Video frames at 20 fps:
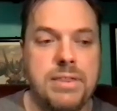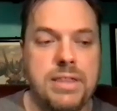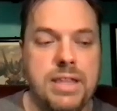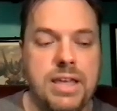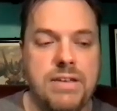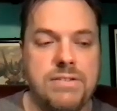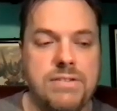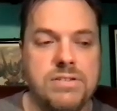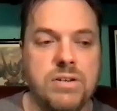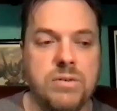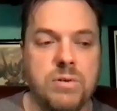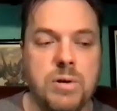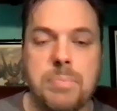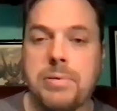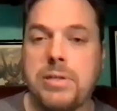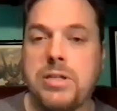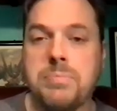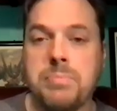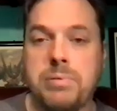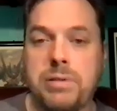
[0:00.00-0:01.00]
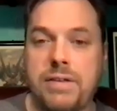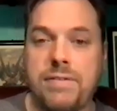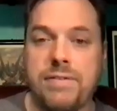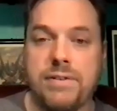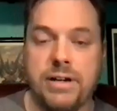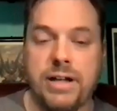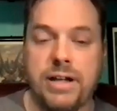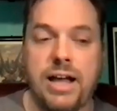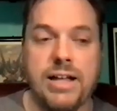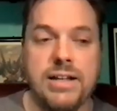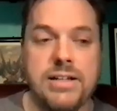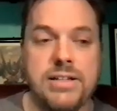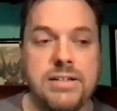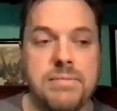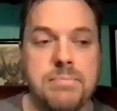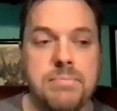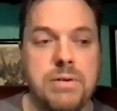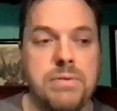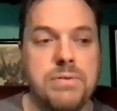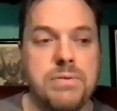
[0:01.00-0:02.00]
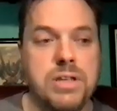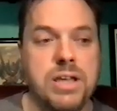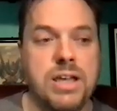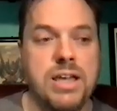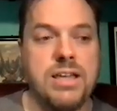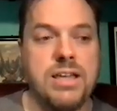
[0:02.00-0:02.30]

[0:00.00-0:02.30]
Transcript: thing as Ripley's Believe It or Not, but it was like